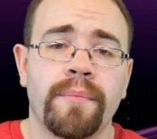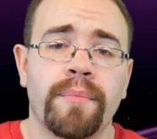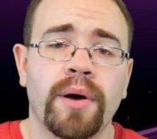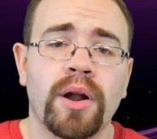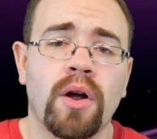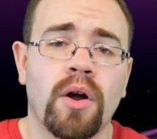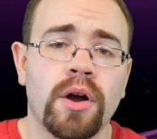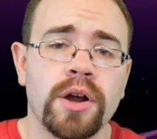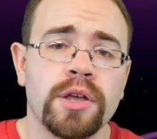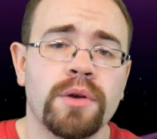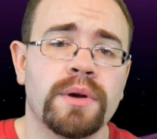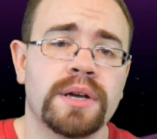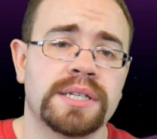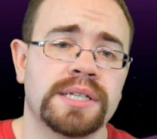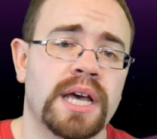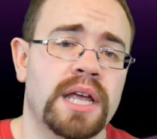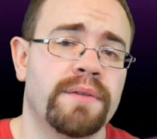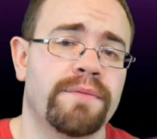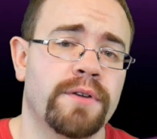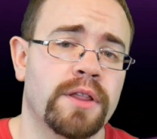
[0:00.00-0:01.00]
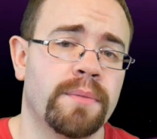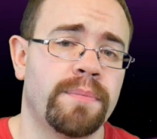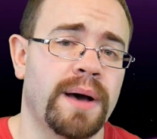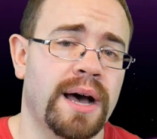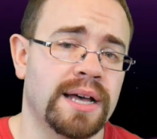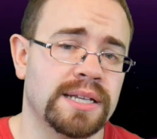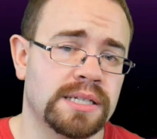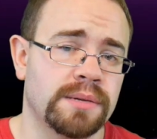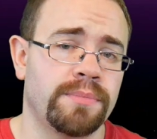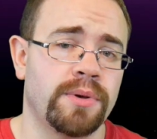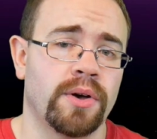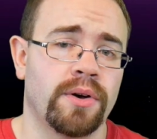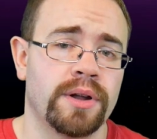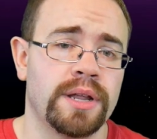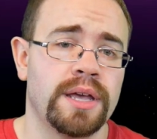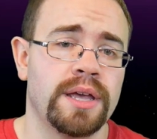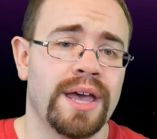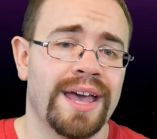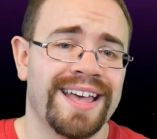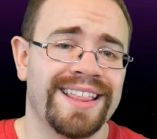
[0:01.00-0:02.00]
But are you excited for the
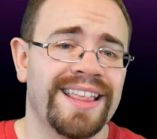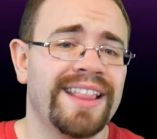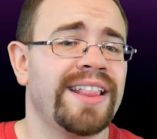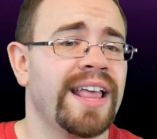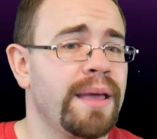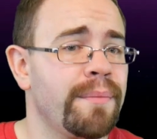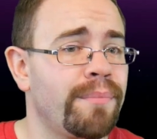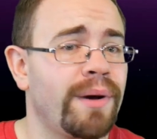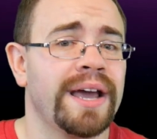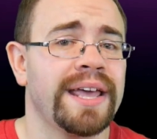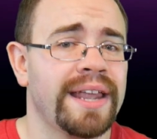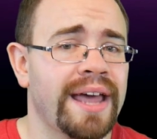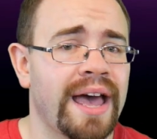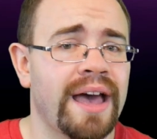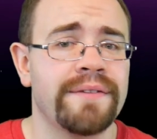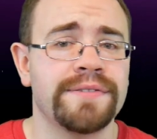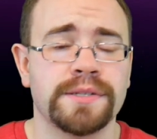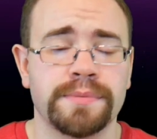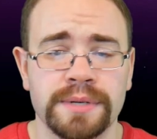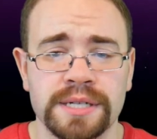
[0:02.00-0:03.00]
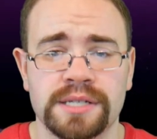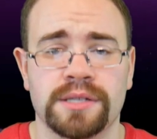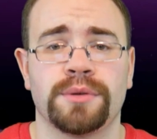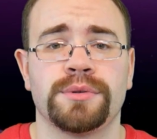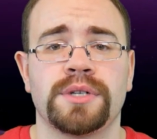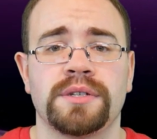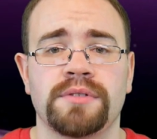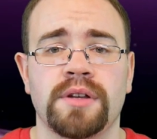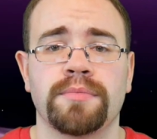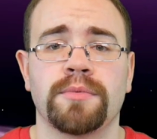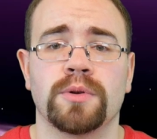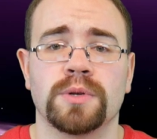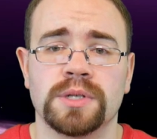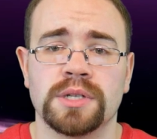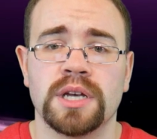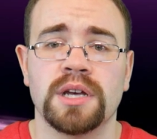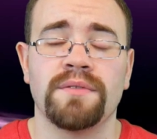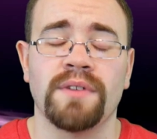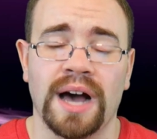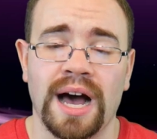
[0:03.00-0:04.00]
possibility that they might have some exclusives up their
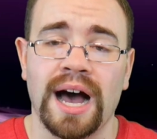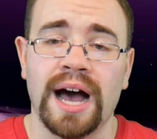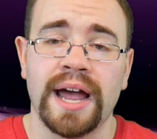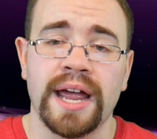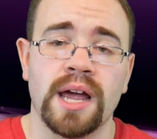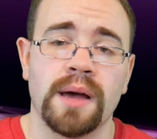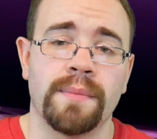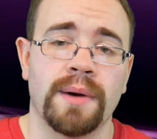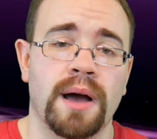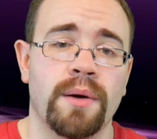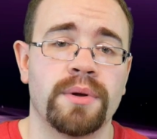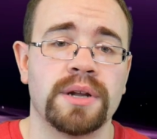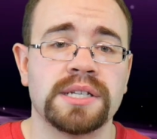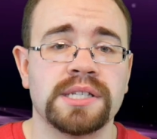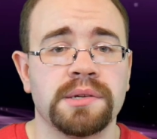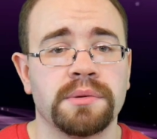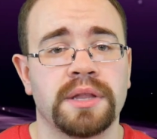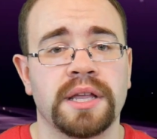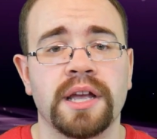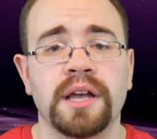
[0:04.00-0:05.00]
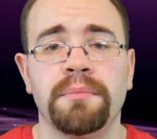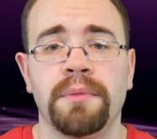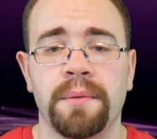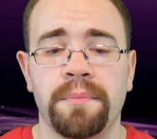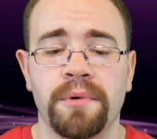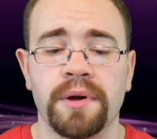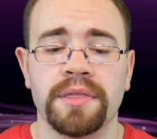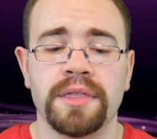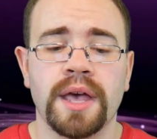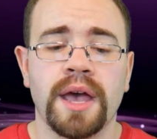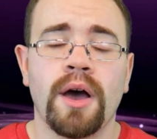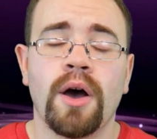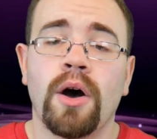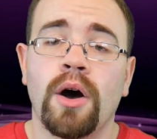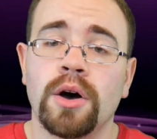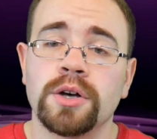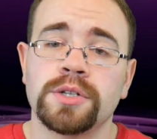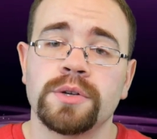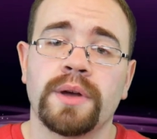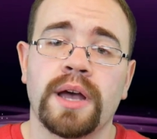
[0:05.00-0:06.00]
sleeve? I am. I want to see what they can come up with.
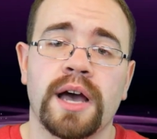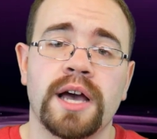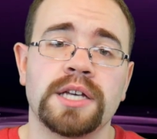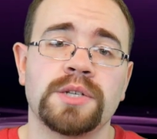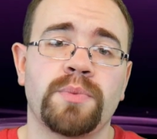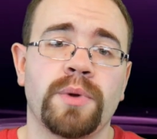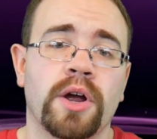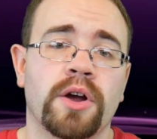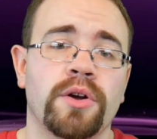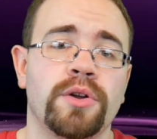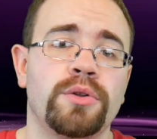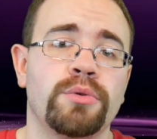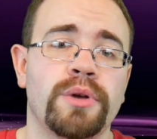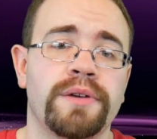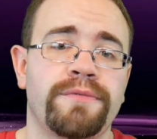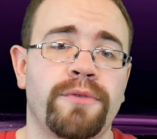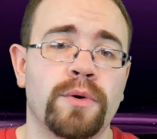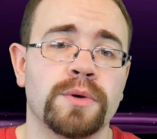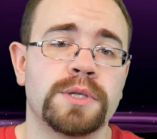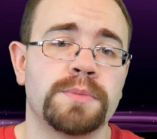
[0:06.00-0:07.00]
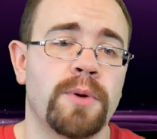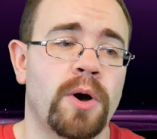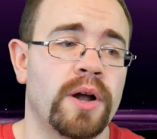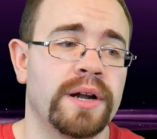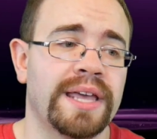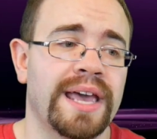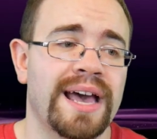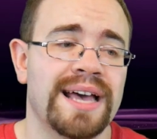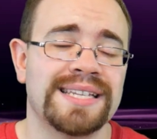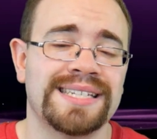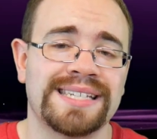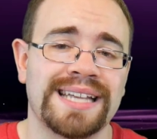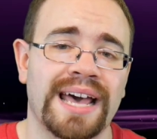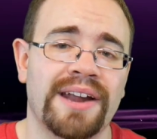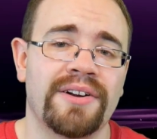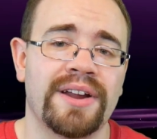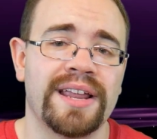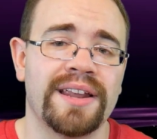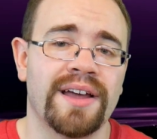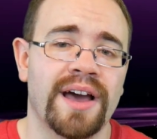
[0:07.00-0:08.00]
Also, guys, we are going to do a full Spawncast
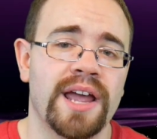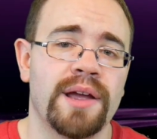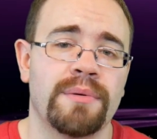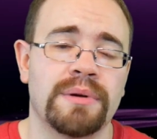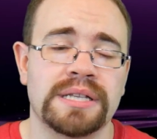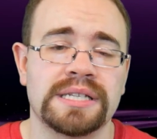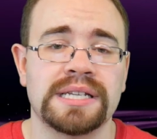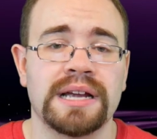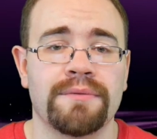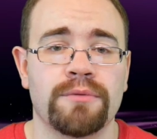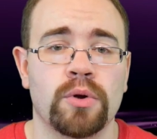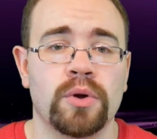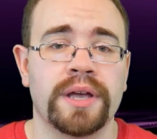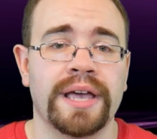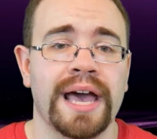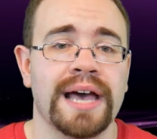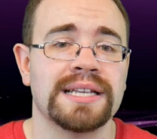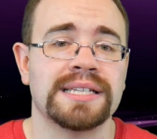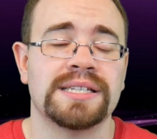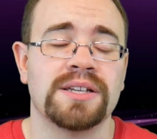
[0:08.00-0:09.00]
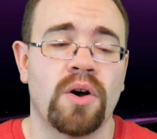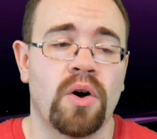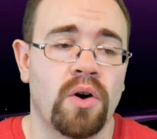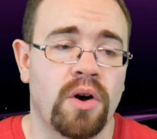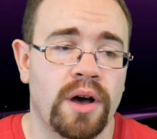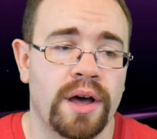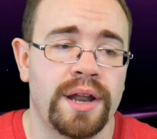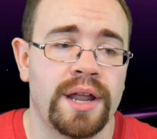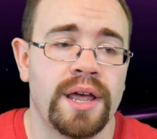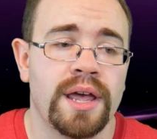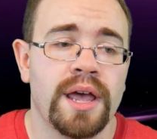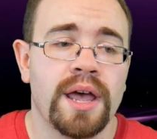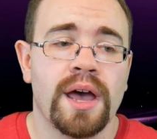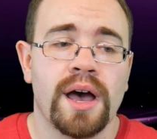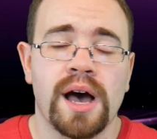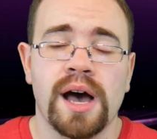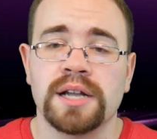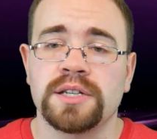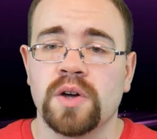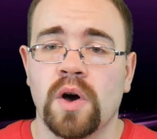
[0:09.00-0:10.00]
Saturday night with several guests on,
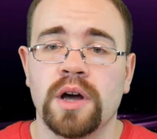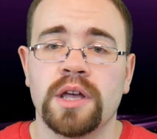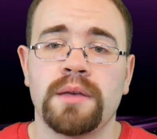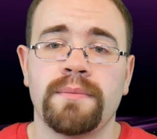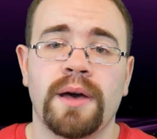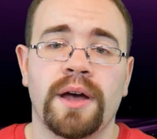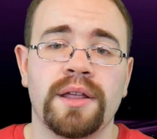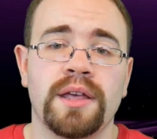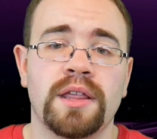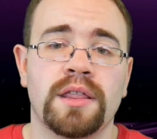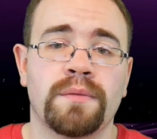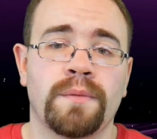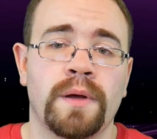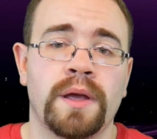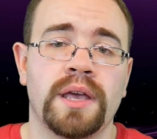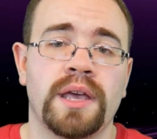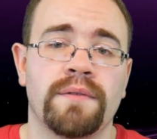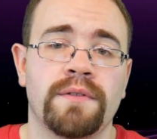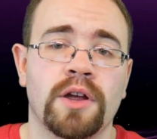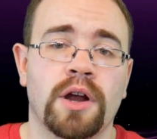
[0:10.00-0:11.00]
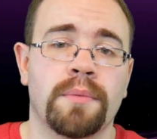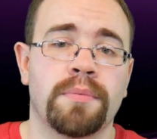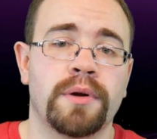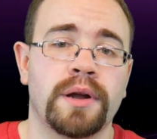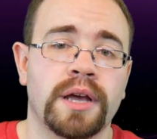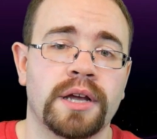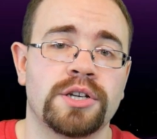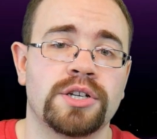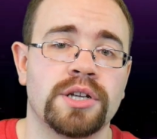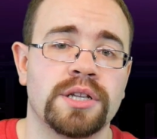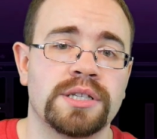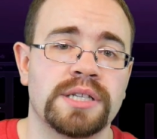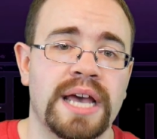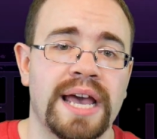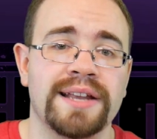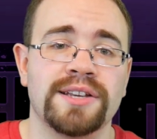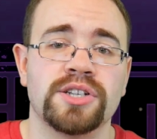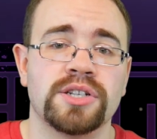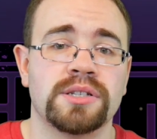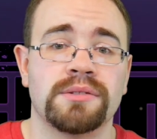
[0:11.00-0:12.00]
uh, talking about E three, giving our predictions,
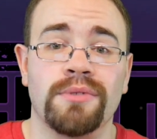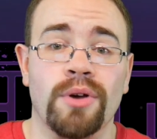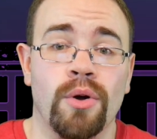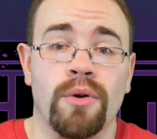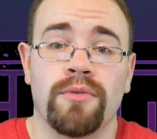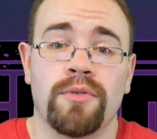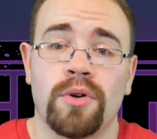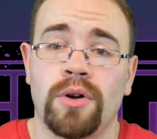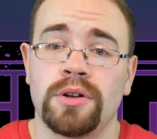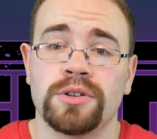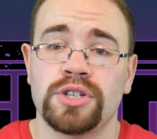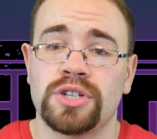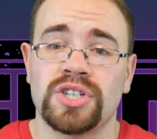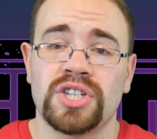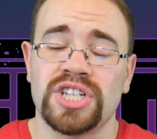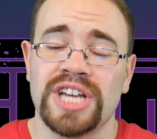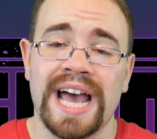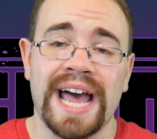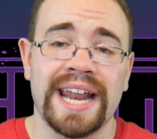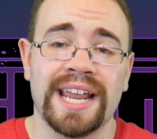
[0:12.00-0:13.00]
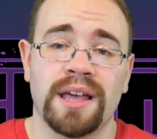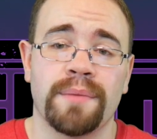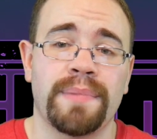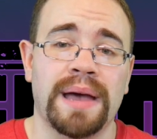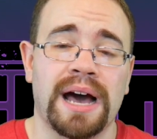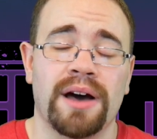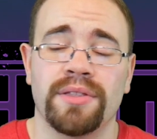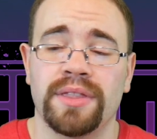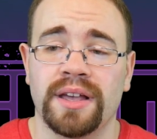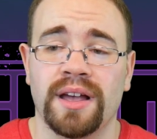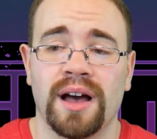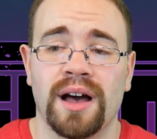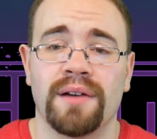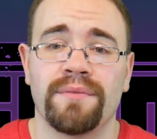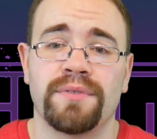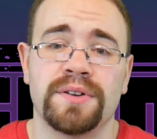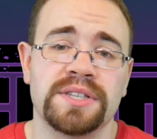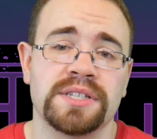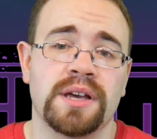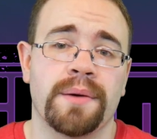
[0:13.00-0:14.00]
and just overall just chatting about the
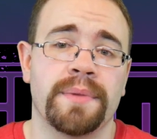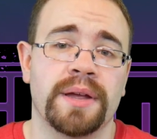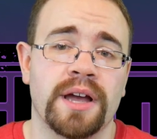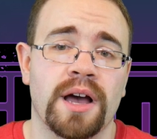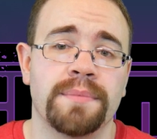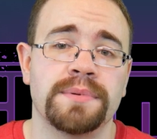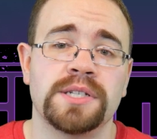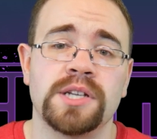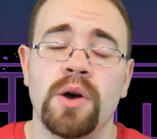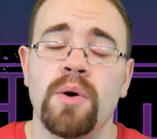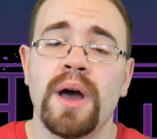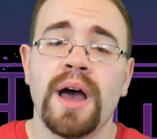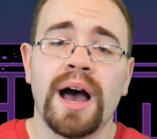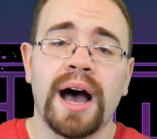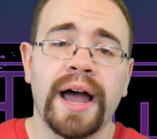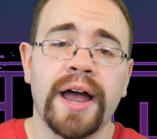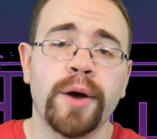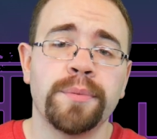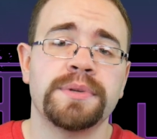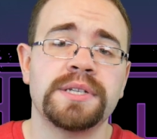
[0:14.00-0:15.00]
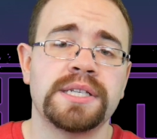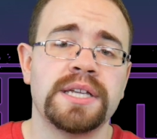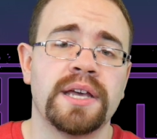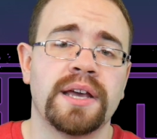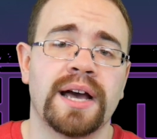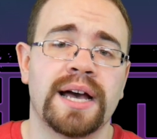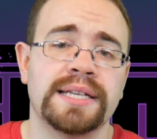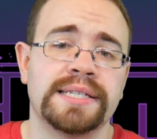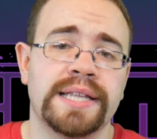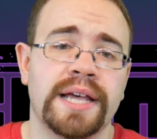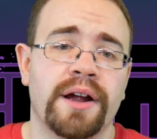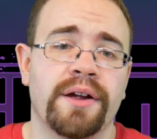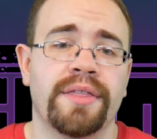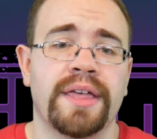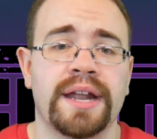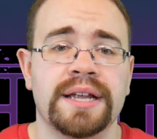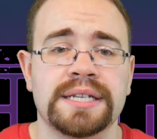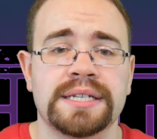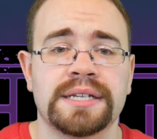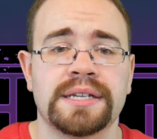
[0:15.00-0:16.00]
conference coming up. So I hope to see you guys there.
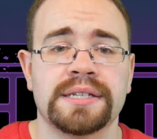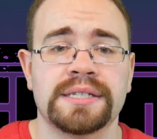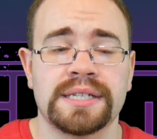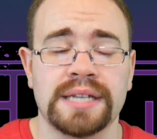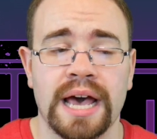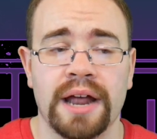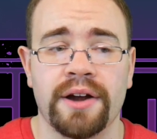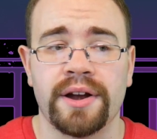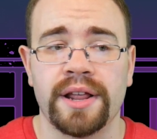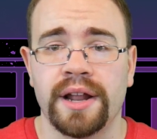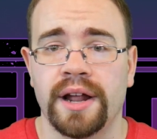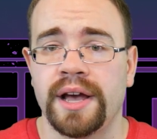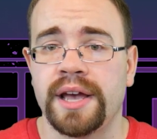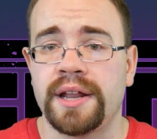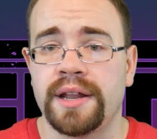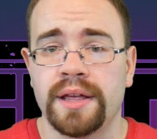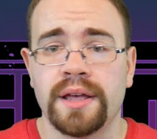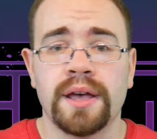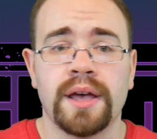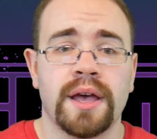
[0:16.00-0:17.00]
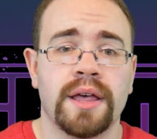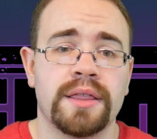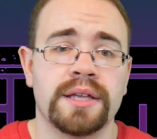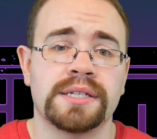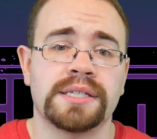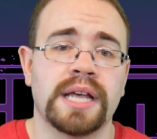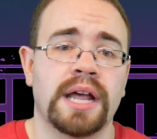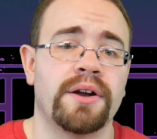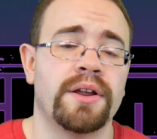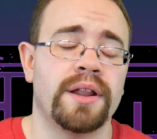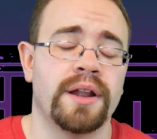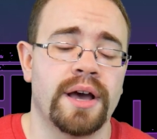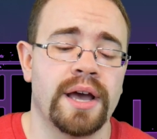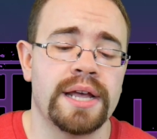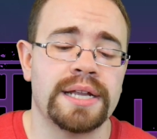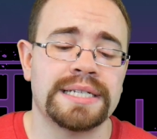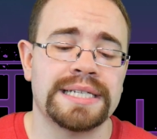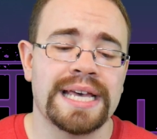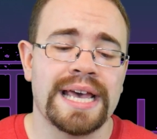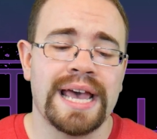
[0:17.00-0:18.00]
That is Saturday night, this Saturday
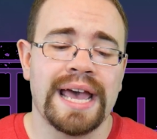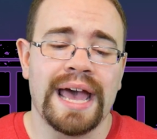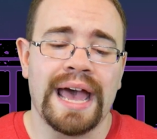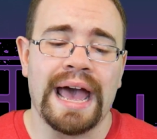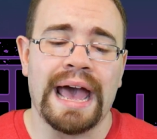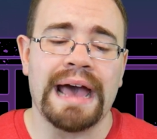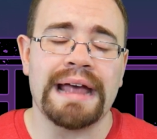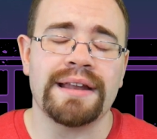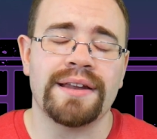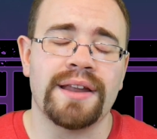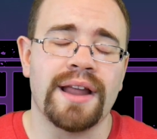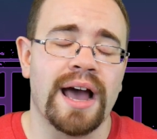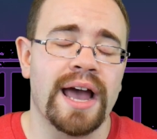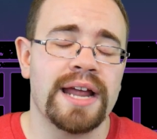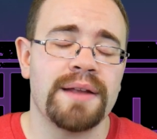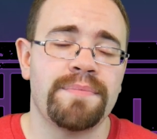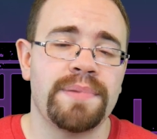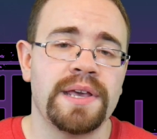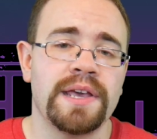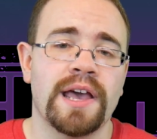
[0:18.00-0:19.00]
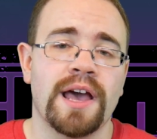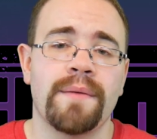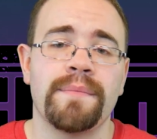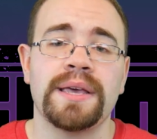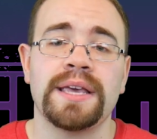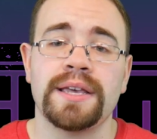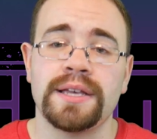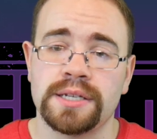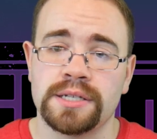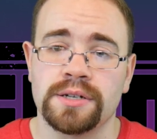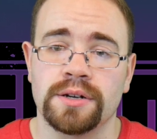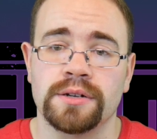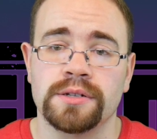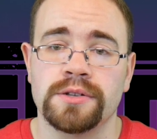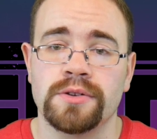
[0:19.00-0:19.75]
night at nine p m Eastern.